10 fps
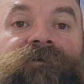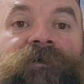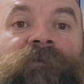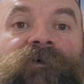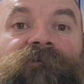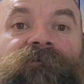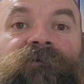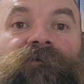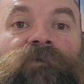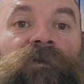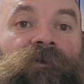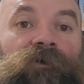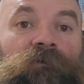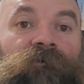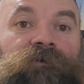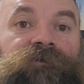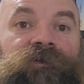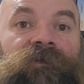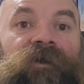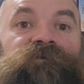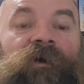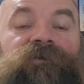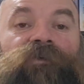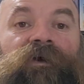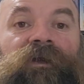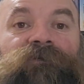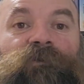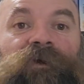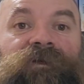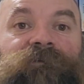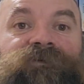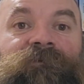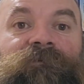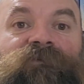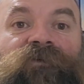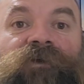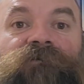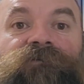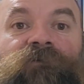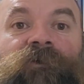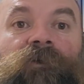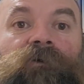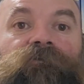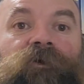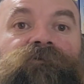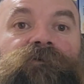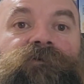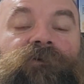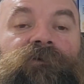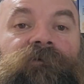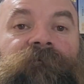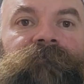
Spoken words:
one of the newer versions on the Xbox One after we picked up some figures from the local retro store.